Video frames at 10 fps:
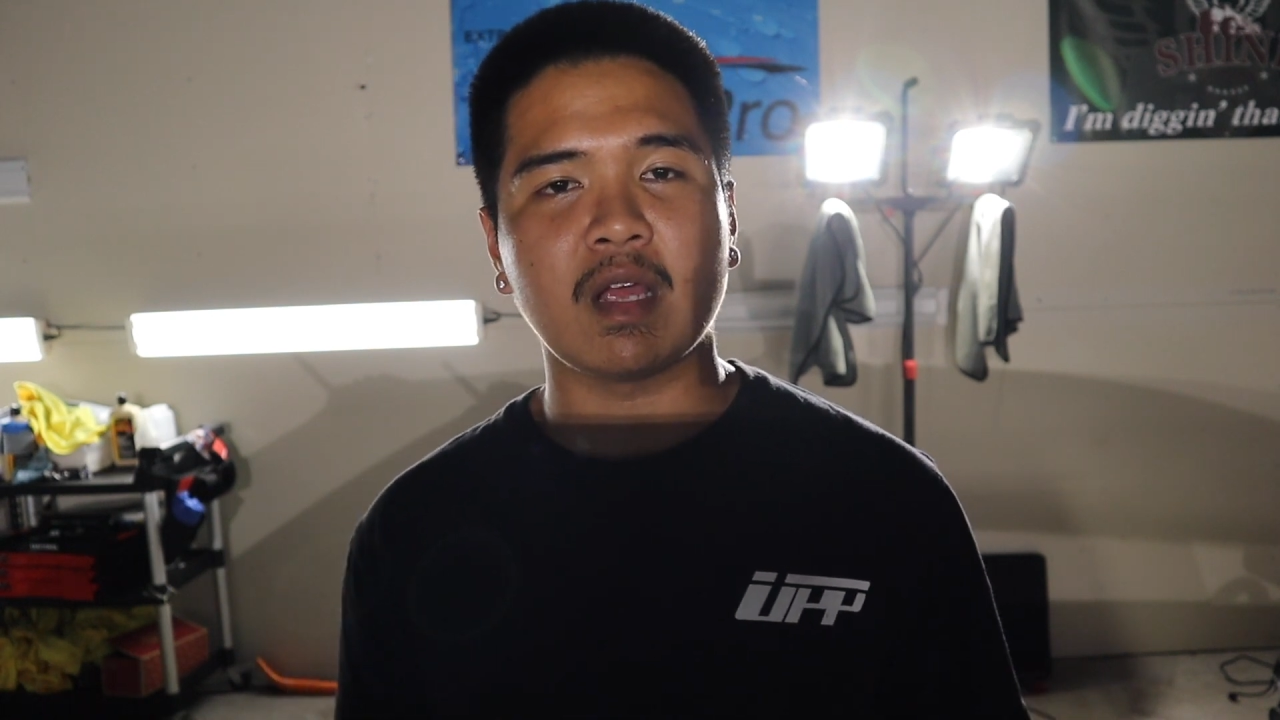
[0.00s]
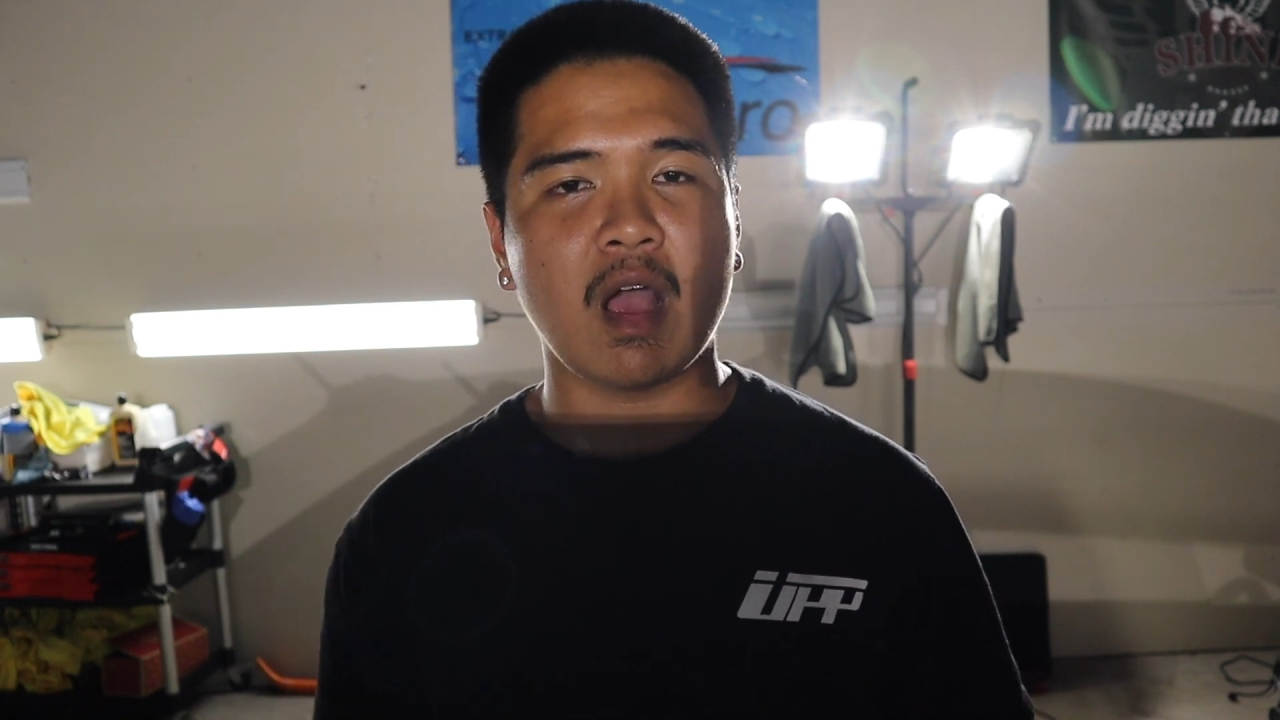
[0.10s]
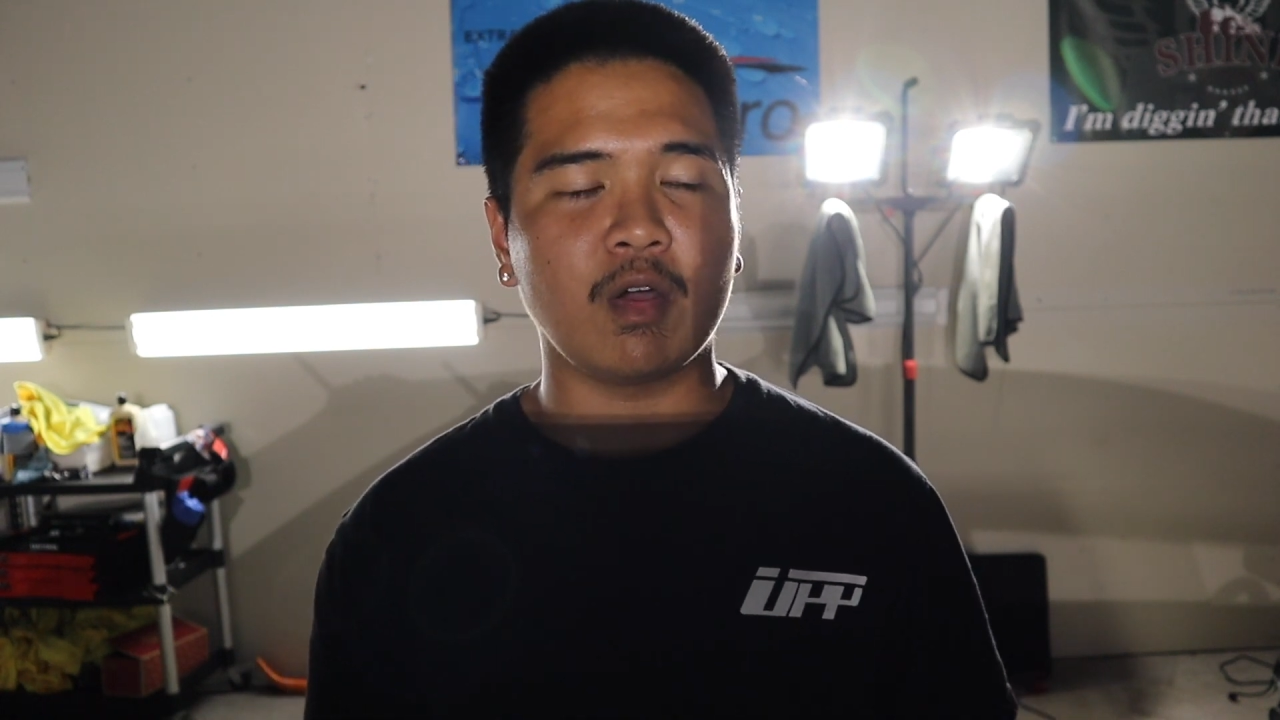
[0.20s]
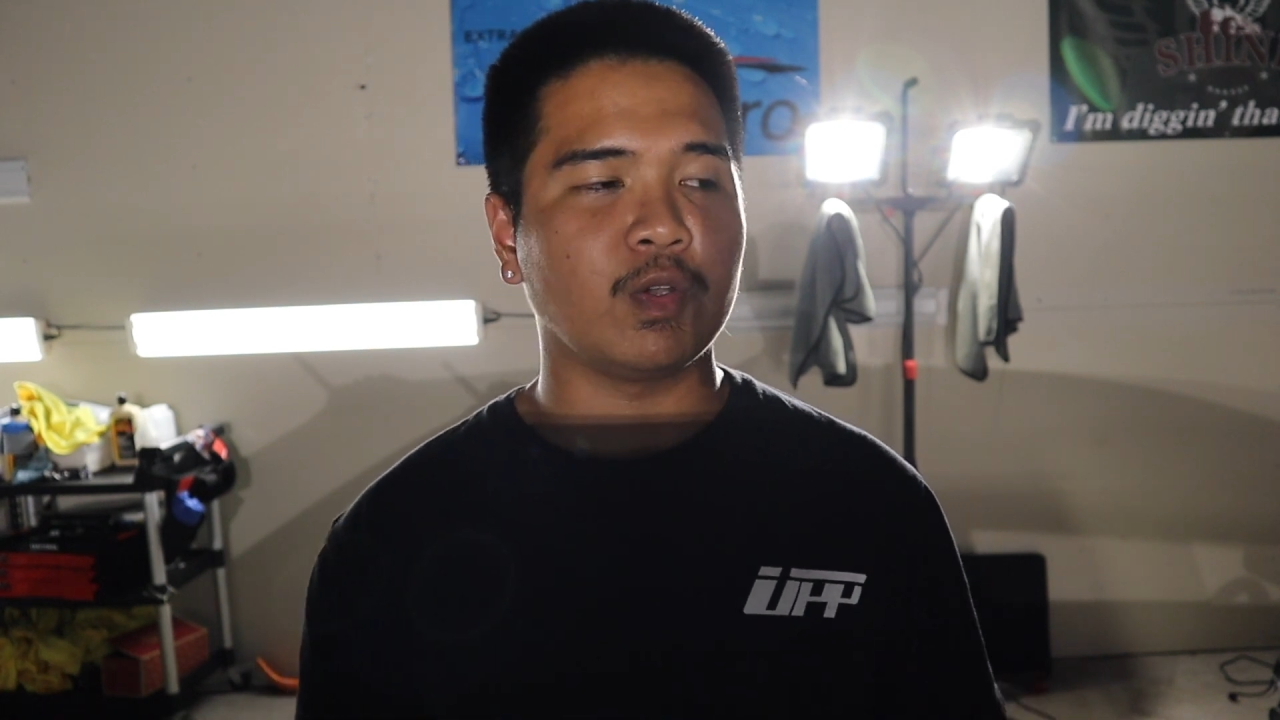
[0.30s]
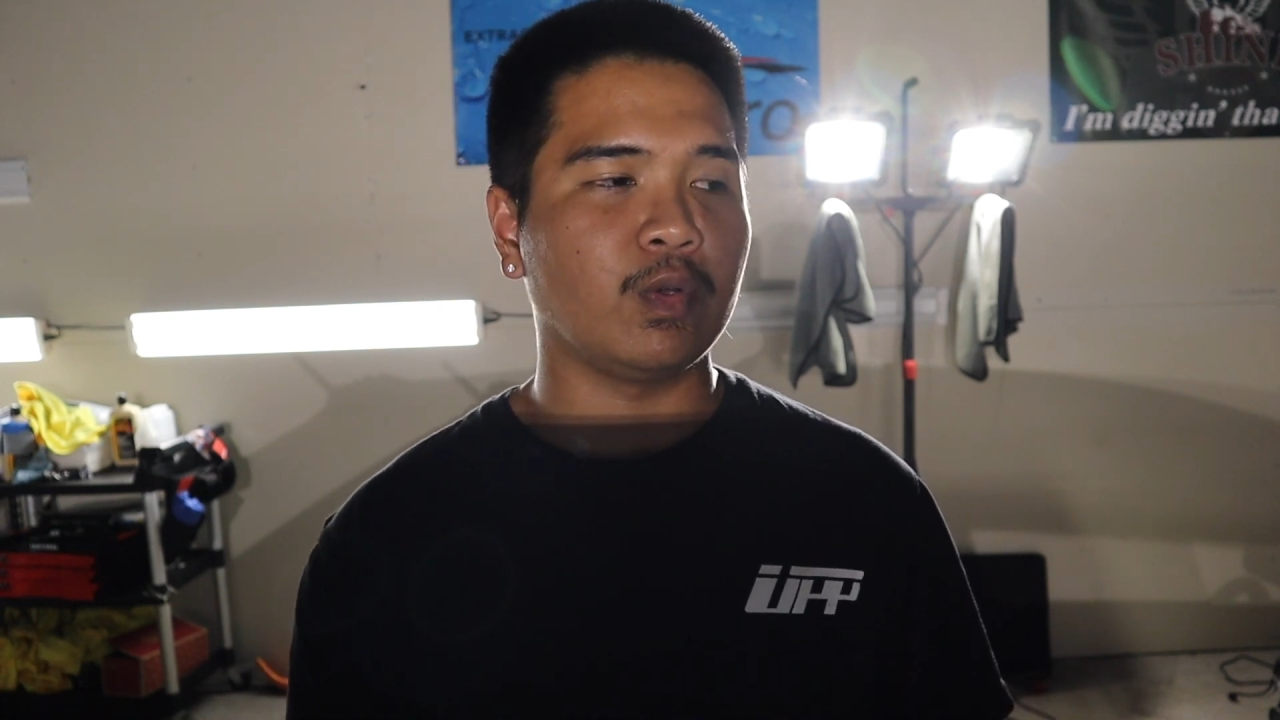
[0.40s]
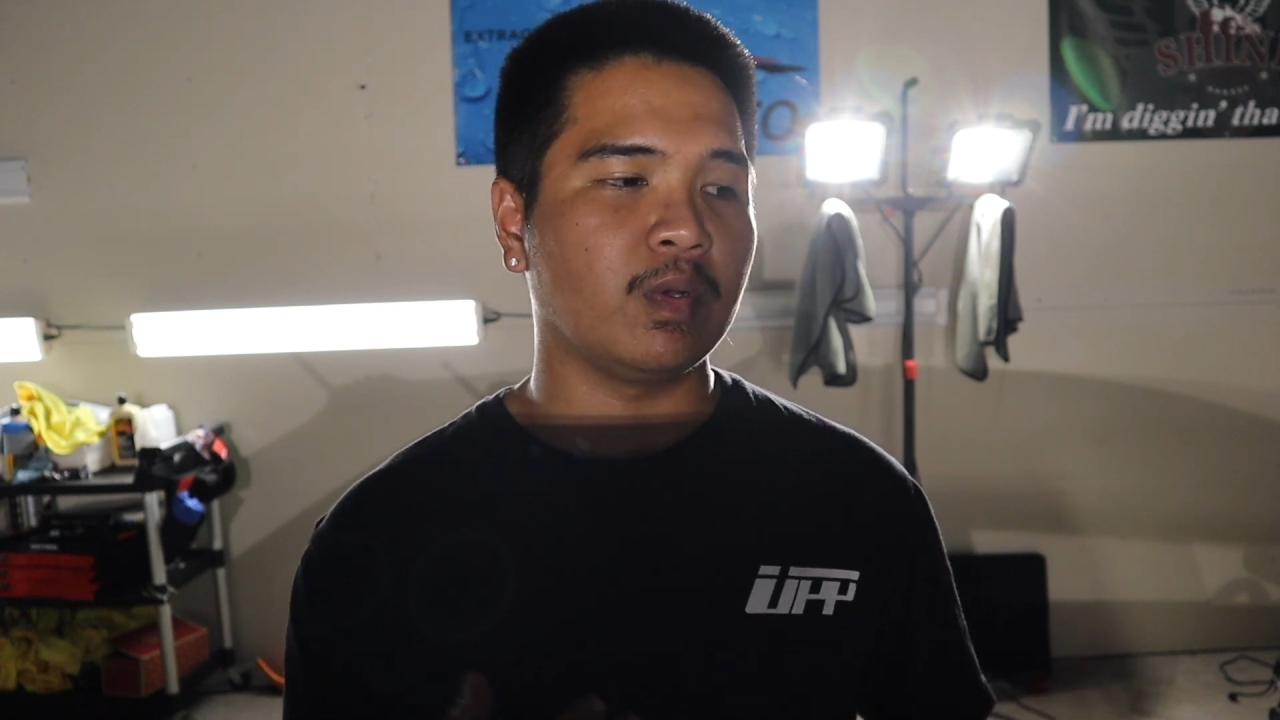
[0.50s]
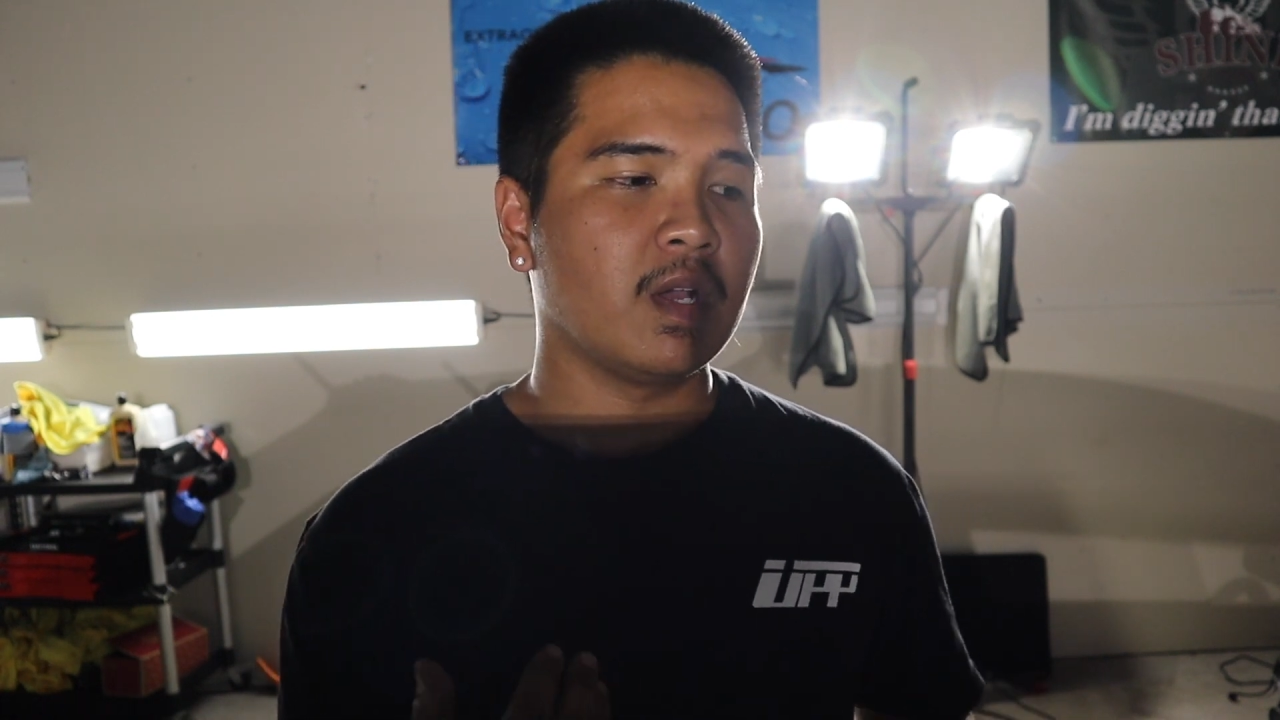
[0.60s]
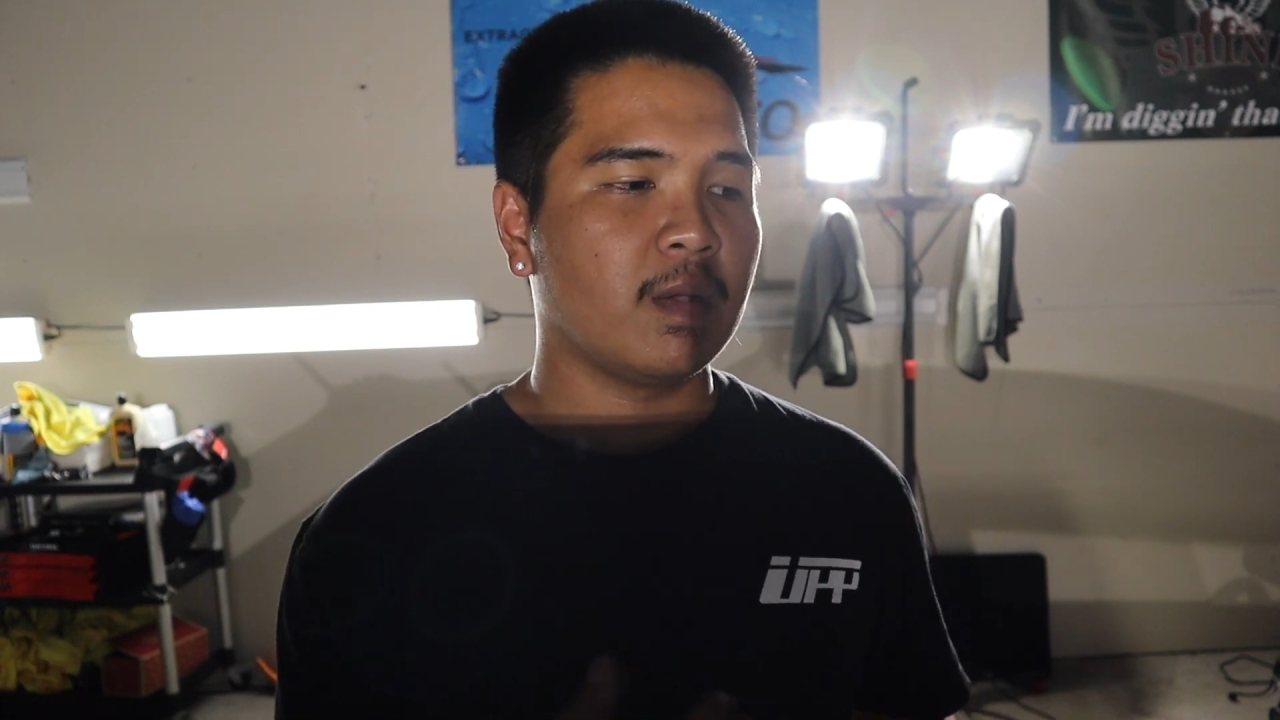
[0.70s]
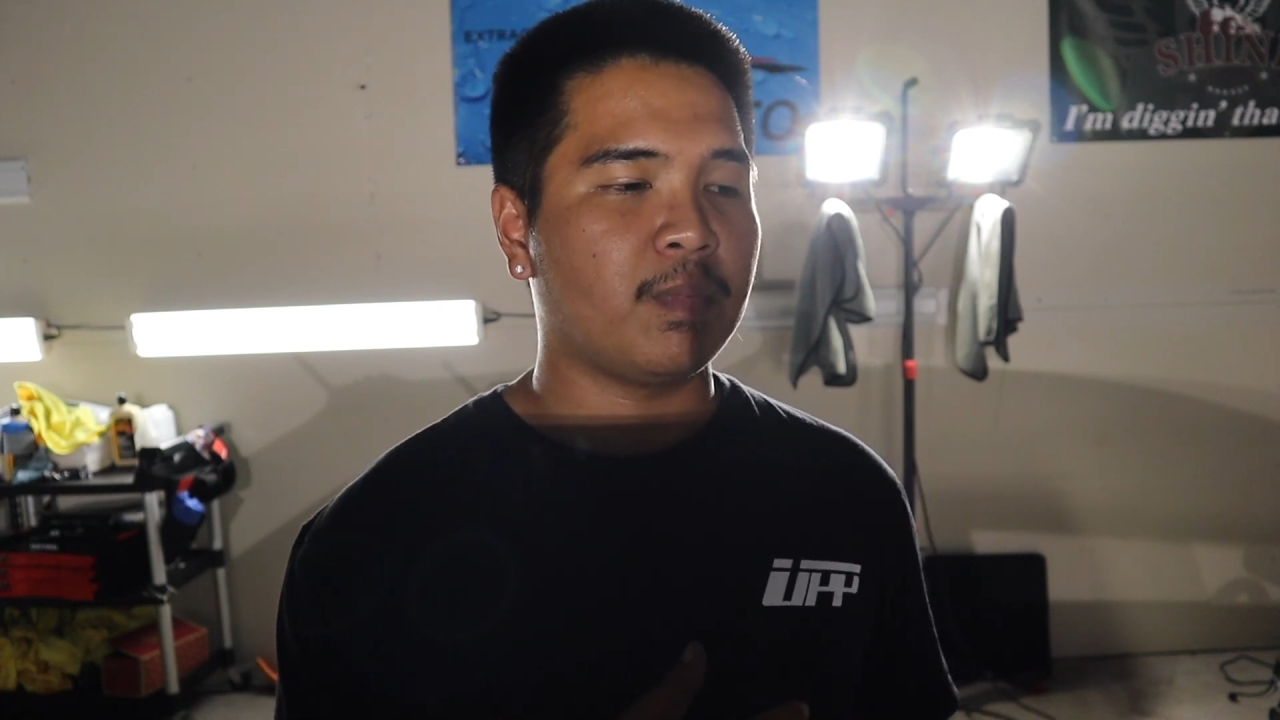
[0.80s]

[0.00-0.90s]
how to